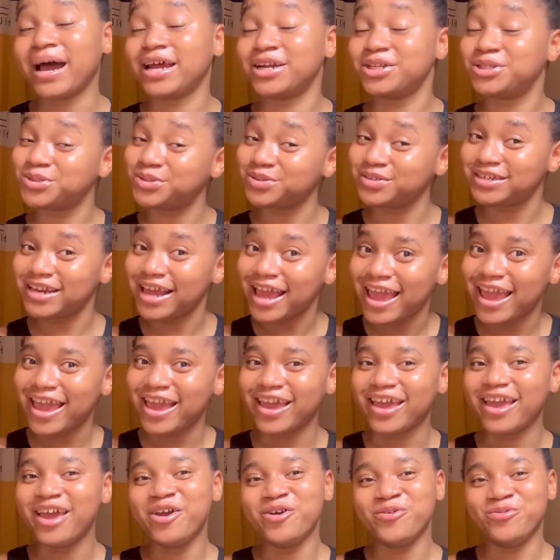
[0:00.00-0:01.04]
and
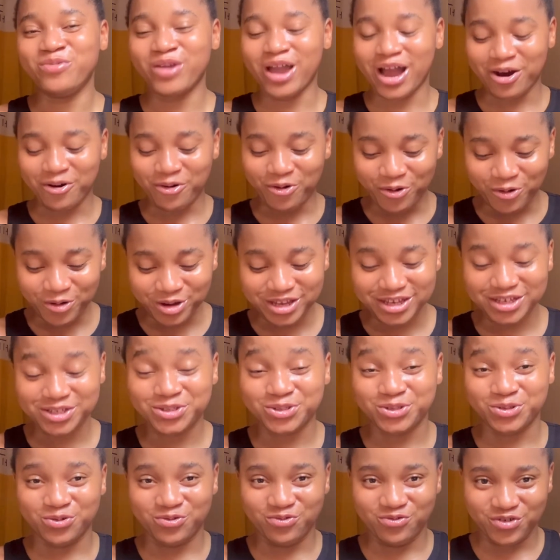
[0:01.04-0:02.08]
today we are going
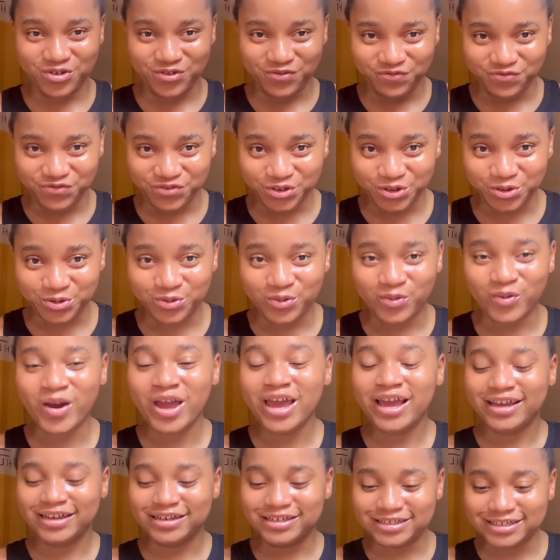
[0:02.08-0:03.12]
to review
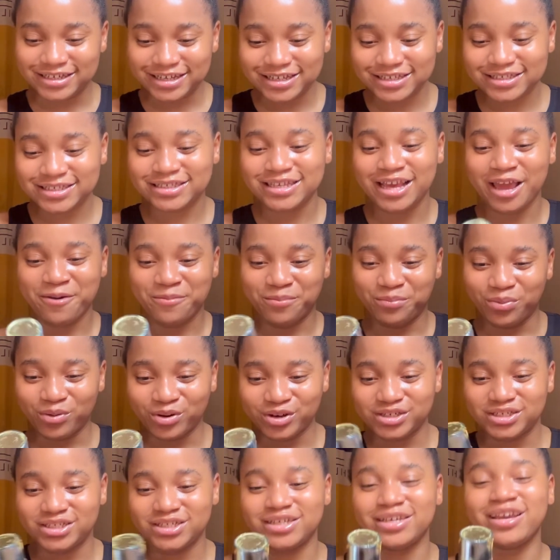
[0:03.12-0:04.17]
this
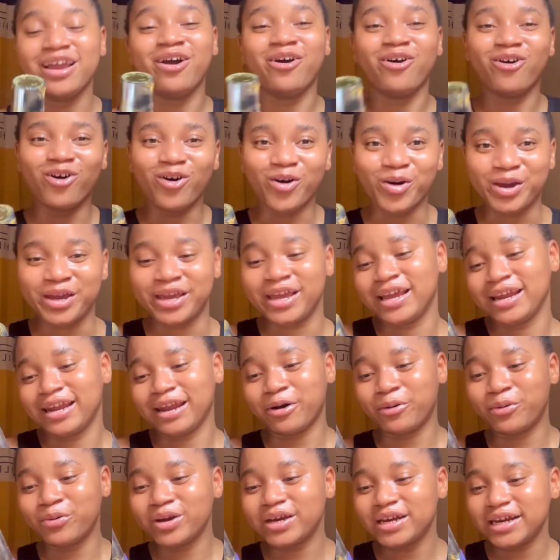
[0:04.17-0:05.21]
body oil.
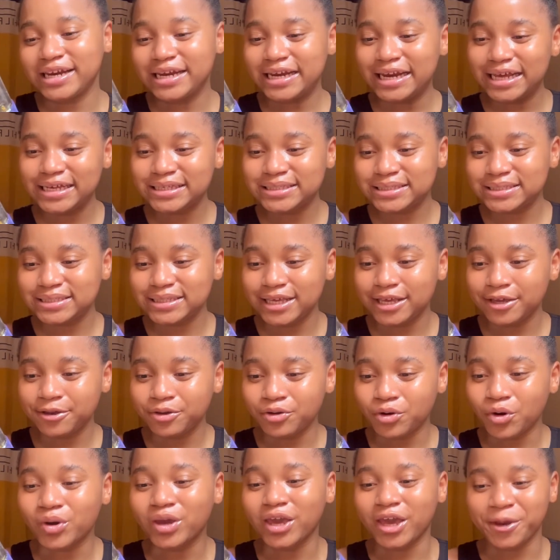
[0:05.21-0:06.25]
Now quickly, let's see.
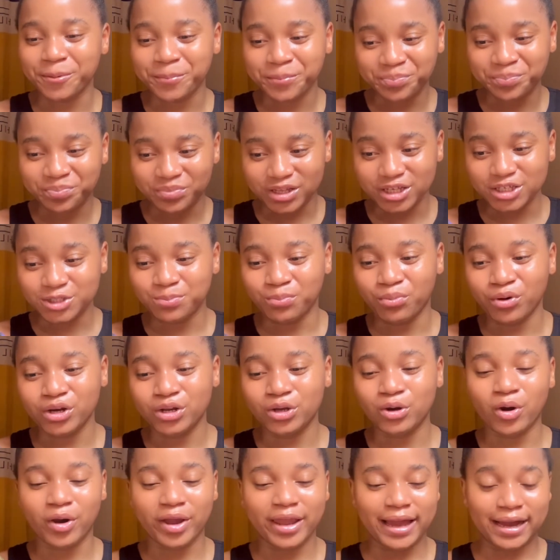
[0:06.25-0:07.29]
Okay, this body
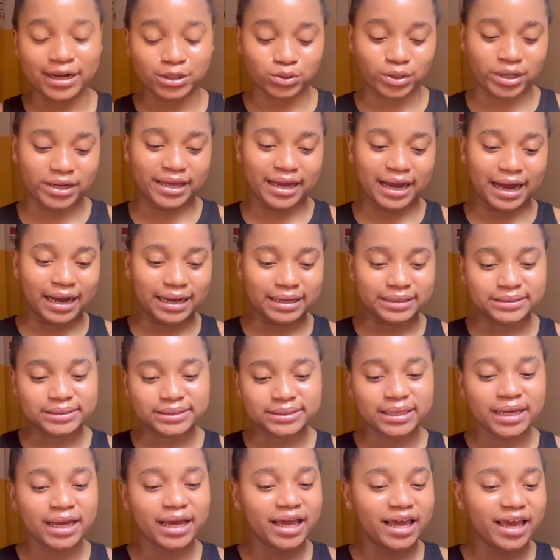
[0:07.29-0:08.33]
oil actually has
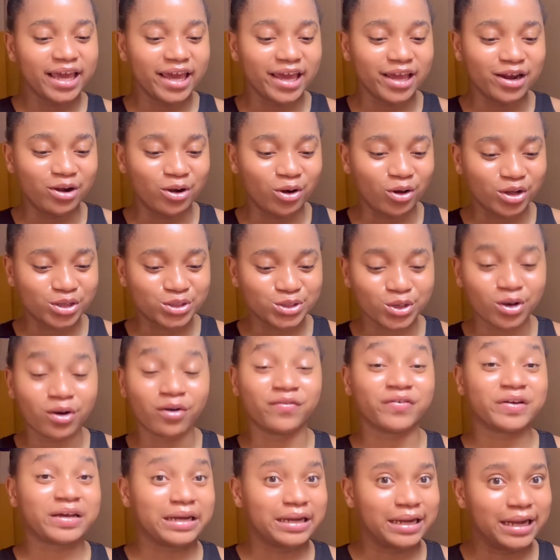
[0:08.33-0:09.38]
a lot
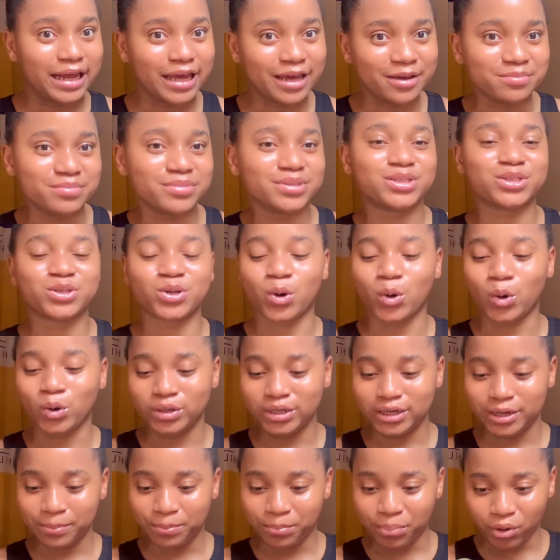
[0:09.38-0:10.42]
of claims
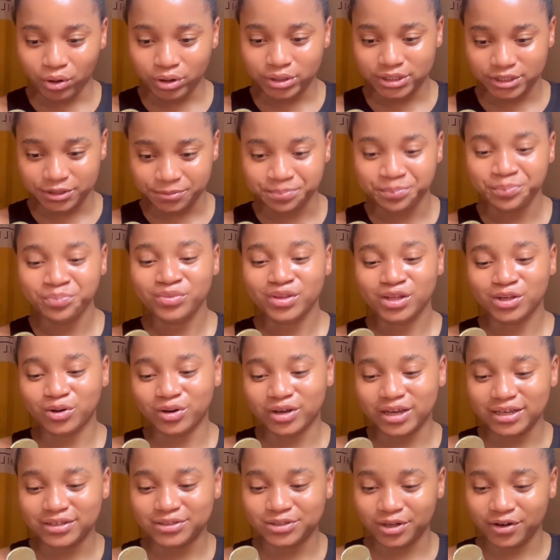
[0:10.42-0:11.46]
on the body.
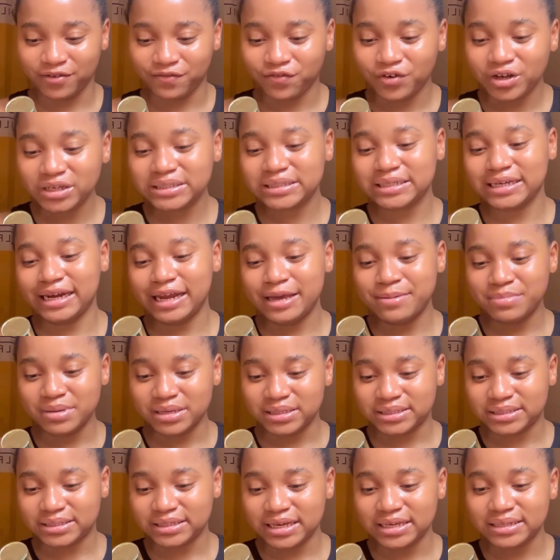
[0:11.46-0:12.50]
Okay, so the first claim,
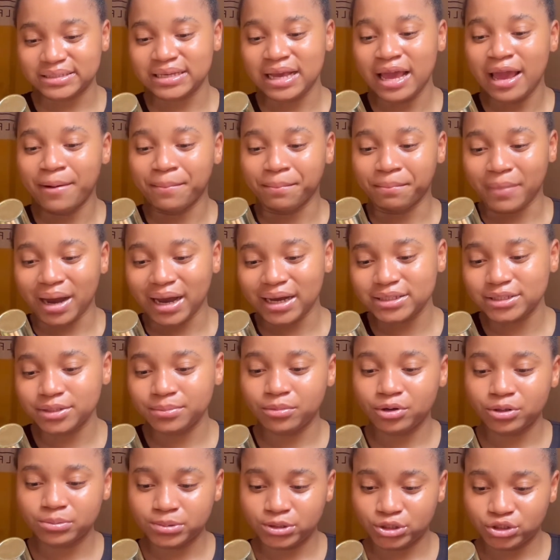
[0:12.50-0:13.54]
it says
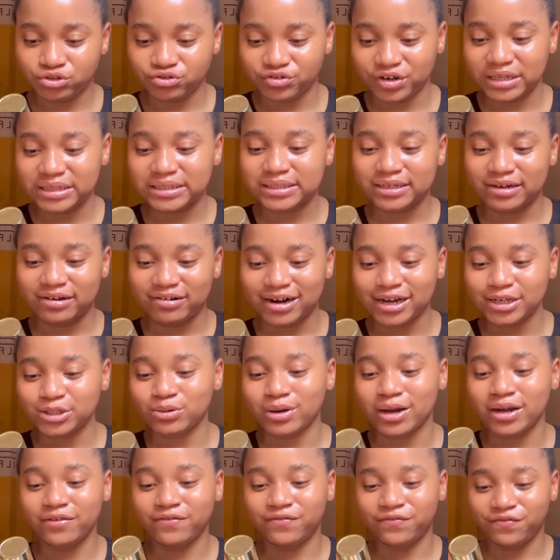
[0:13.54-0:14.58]
maximum strength
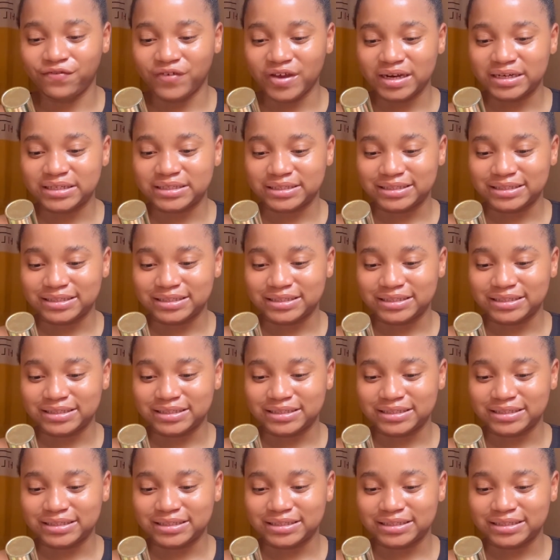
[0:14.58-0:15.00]
gradually fades